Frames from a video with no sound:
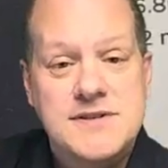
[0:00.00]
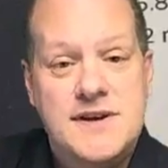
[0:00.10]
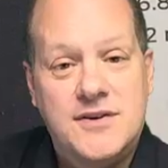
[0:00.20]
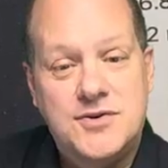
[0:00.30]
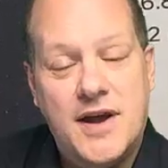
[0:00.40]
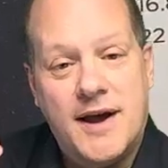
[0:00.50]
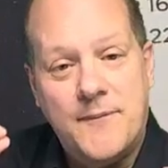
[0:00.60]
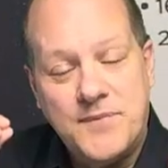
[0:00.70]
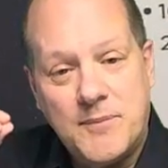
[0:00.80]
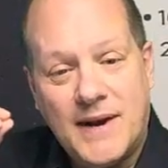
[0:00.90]
to
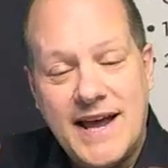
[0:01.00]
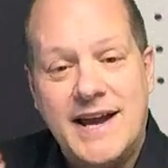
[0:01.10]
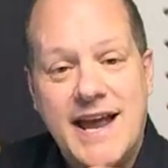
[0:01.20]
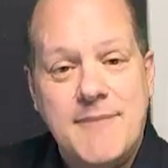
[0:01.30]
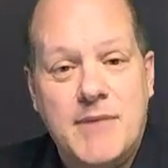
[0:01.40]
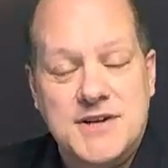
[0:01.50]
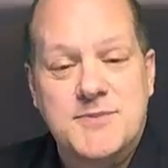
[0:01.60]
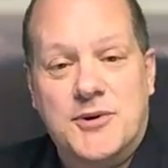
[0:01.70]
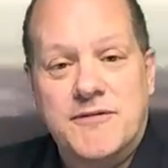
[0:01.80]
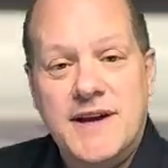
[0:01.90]
play a game
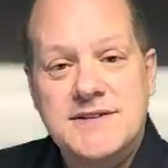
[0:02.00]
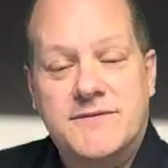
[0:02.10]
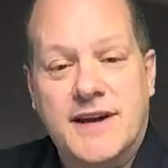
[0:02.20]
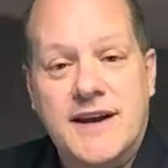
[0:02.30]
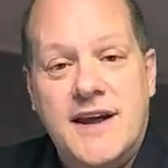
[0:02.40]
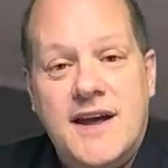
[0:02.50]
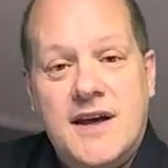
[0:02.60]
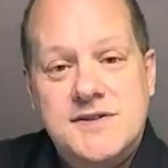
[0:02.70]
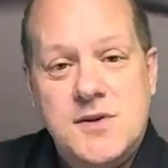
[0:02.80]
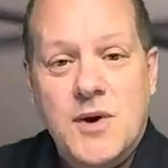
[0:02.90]
much more effectively.
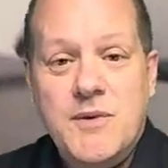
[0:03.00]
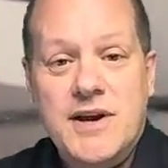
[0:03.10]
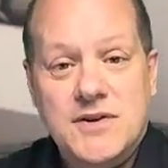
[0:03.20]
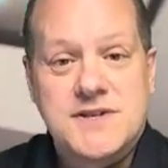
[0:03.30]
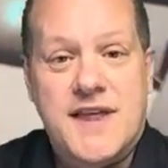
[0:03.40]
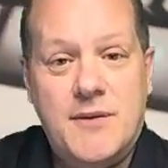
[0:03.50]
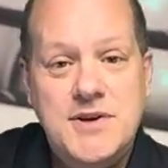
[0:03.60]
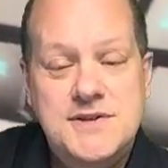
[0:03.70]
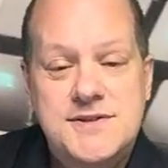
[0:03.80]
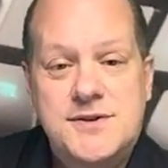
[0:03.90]
So when we looked at that, we
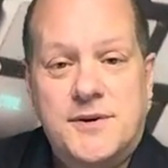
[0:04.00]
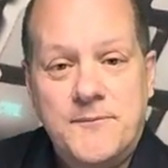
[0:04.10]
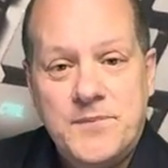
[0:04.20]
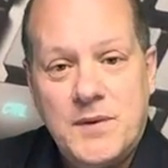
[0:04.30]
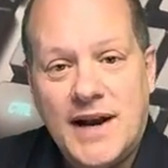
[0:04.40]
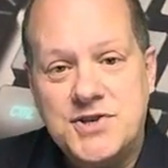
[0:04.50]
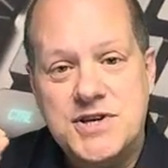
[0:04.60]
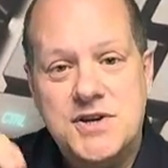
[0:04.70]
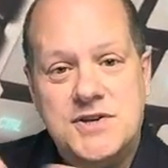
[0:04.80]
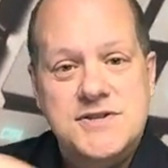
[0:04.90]
just thought, well,
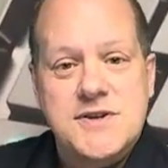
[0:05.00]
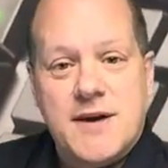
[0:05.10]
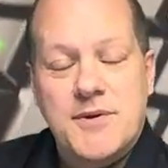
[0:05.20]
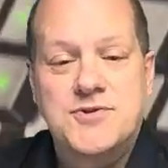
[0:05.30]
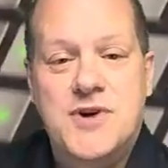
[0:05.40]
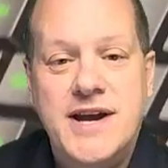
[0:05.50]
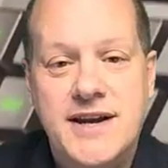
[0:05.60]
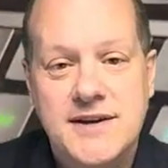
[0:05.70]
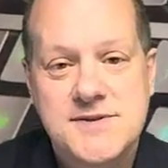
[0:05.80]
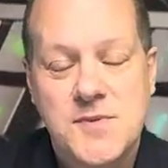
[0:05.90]
actually you could do that with
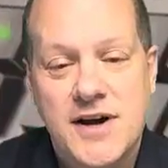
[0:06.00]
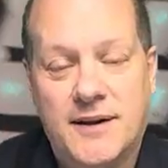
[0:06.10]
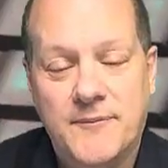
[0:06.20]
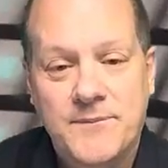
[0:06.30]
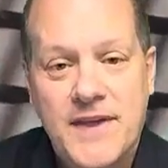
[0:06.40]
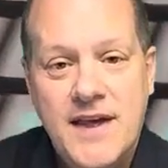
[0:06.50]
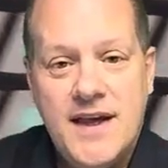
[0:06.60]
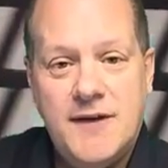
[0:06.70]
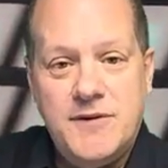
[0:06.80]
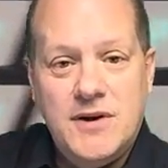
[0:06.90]
trading as well.
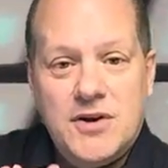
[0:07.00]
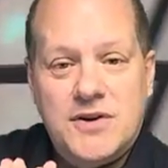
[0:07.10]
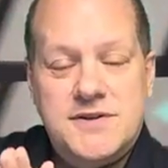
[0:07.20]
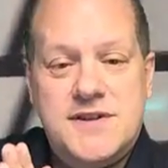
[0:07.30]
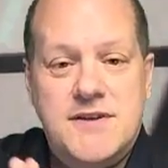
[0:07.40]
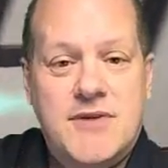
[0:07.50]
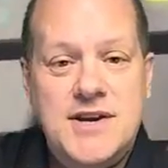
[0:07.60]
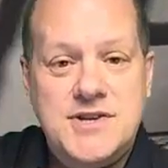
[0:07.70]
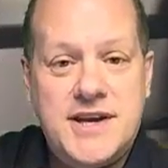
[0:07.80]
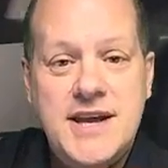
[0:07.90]
If you look at the
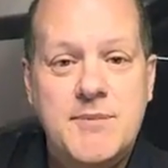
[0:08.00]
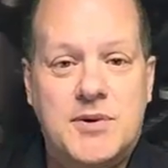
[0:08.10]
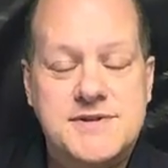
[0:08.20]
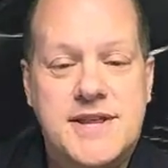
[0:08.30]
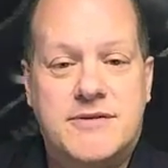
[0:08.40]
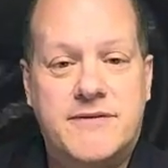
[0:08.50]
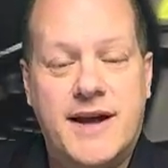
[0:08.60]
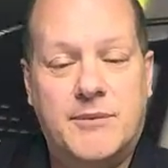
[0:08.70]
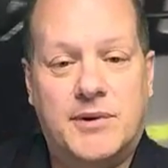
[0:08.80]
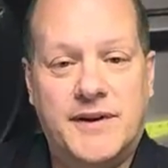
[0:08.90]
range of keyboards that are
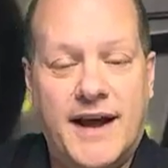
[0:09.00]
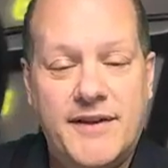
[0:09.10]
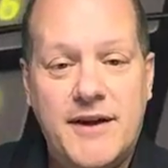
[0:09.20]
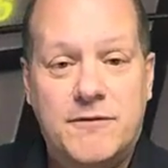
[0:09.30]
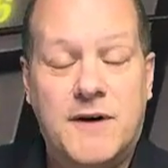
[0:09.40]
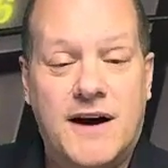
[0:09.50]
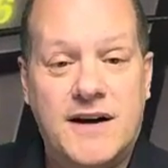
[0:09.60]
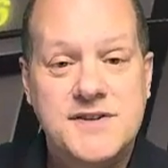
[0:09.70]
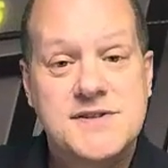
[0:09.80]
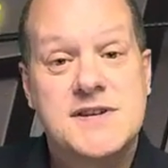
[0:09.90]
available now, they're
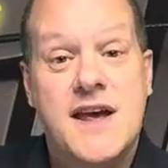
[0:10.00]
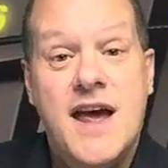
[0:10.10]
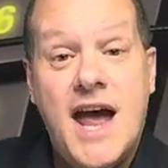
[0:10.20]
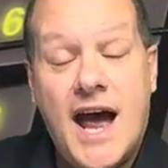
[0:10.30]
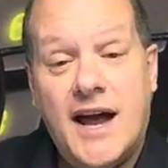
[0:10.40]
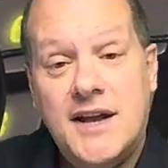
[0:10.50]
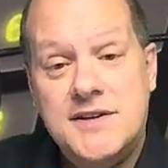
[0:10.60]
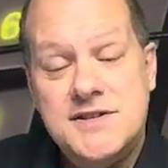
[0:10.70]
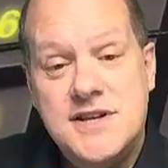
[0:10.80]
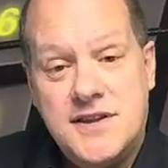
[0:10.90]
vast,
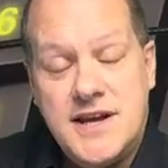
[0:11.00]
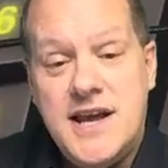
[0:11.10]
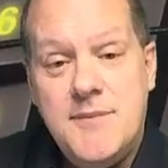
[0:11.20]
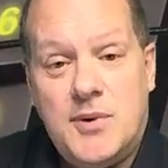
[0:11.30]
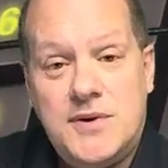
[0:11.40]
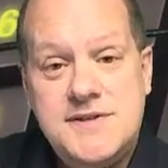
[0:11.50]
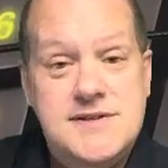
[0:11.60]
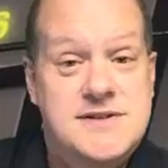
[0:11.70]
and the keyboards